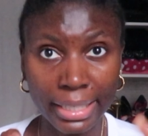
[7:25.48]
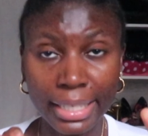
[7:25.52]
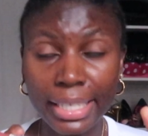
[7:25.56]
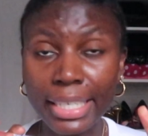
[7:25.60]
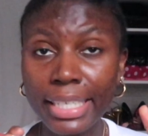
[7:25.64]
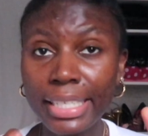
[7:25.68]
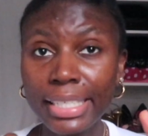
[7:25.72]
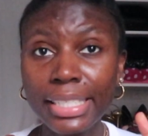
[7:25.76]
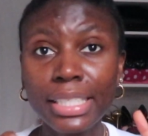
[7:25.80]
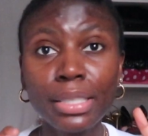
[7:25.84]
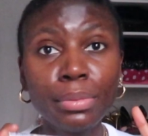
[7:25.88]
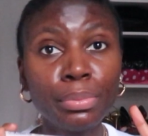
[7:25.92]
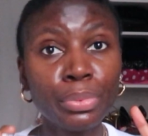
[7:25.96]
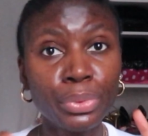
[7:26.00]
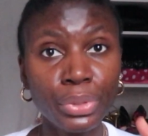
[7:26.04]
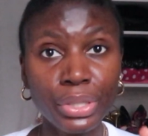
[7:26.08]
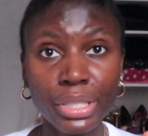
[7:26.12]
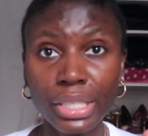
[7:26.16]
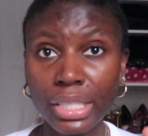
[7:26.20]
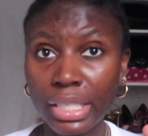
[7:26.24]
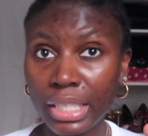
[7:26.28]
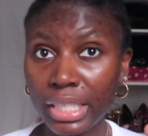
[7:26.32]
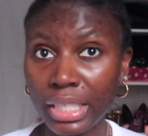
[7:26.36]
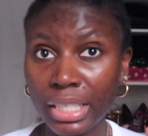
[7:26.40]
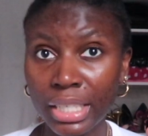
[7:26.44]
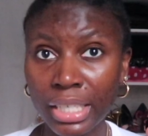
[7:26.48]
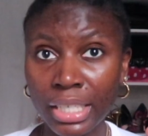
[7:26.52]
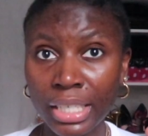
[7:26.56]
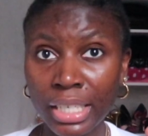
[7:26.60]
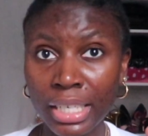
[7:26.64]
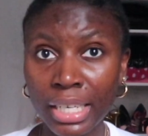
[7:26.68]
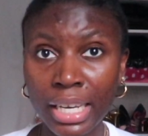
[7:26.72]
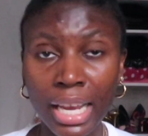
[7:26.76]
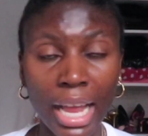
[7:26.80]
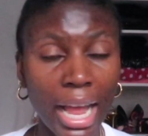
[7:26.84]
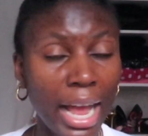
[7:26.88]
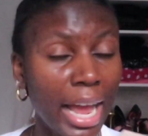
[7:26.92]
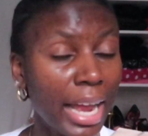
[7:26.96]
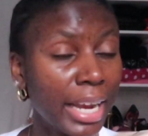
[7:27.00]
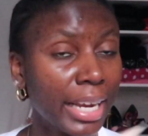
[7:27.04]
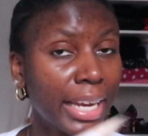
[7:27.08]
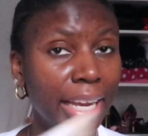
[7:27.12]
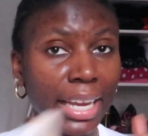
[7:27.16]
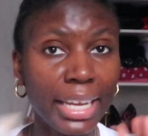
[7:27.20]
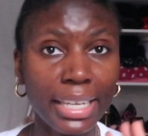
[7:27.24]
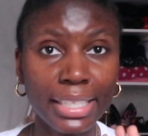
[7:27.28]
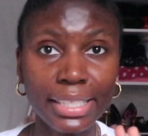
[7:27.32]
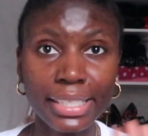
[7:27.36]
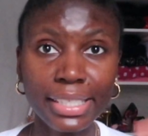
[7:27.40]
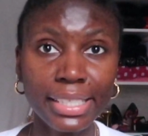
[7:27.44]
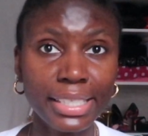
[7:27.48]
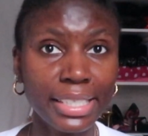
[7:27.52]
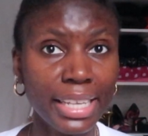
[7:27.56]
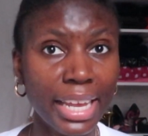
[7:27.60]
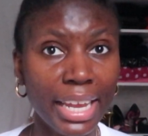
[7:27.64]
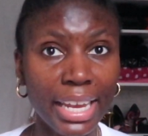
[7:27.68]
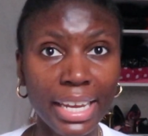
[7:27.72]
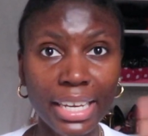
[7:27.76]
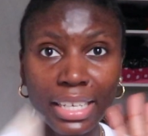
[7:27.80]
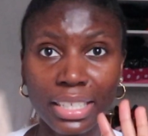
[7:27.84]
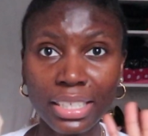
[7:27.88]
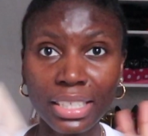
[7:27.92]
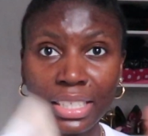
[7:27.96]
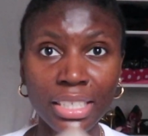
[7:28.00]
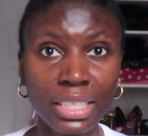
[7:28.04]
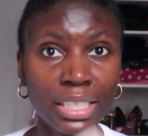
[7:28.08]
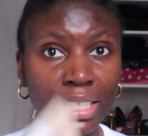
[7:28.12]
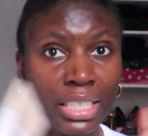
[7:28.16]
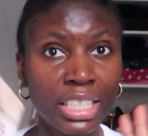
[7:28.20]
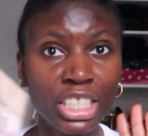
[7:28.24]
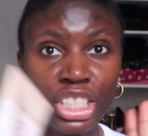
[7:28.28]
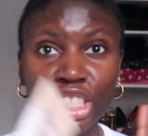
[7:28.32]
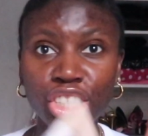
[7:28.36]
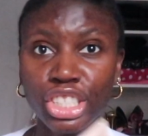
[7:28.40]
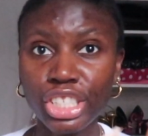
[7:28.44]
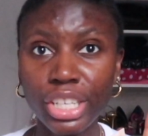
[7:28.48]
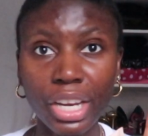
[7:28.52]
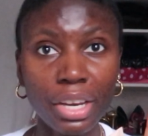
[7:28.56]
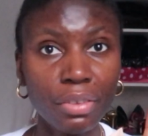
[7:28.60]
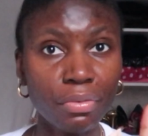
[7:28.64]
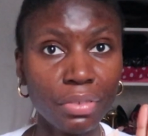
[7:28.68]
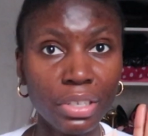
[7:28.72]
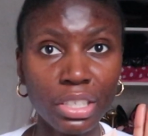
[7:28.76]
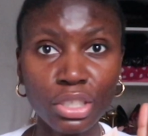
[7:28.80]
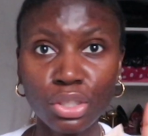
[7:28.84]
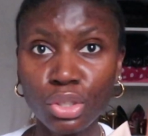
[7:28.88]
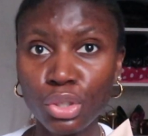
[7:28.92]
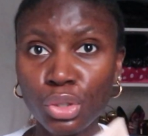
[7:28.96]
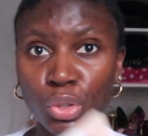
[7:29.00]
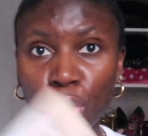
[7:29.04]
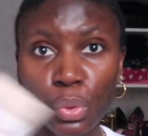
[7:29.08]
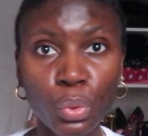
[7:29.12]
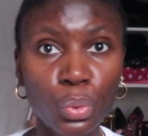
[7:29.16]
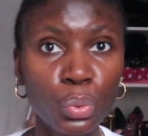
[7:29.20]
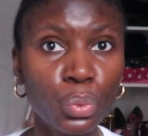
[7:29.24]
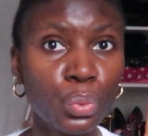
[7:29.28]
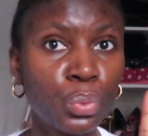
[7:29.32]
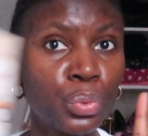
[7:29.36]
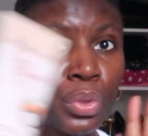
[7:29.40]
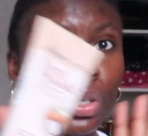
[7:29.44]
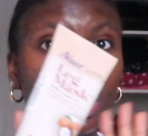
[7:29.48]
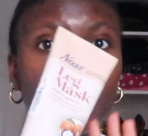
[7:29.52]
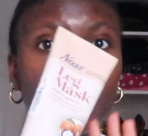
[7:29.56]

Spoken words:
Easy breezy. I can't stand shaving, so